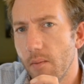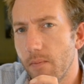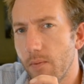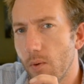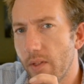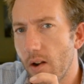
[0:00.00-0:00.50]

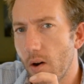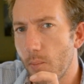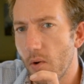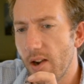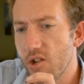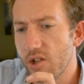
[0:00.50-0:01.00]
for their
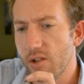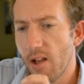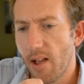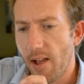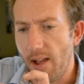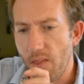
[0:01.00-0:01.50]
operation
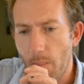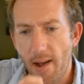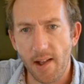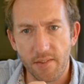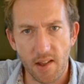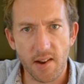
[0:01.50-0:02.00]
and the
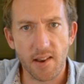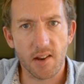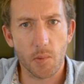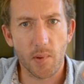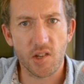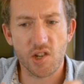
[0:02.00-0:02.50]
parts that needed
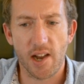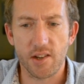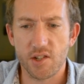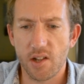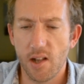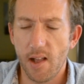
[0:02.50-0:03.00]
to be
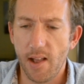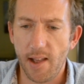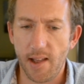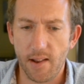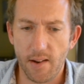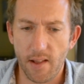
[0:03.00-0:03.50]
changed.
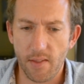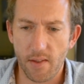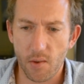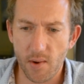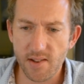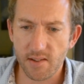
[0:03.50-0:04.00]
And
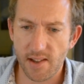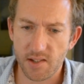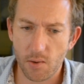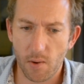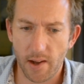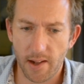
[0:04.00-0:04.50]
the reason
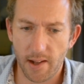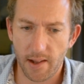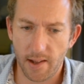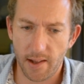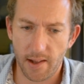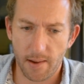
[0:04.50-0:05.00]
that's quite
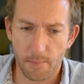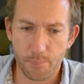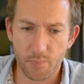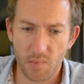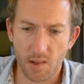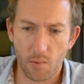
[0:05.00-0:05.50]
a
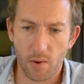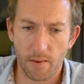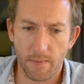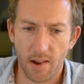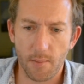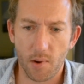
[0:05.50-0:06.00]

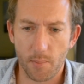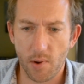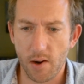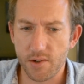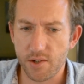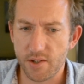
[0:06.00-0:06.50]
valuable
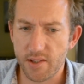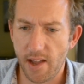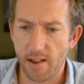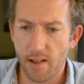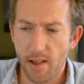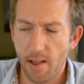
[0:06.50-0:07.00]
approach is
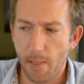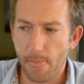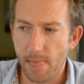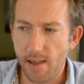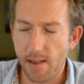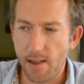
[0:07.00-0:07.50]
that
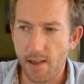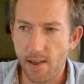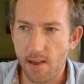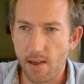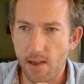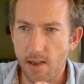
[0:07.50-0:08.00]

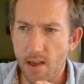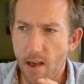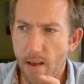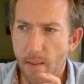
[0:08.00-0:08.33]
he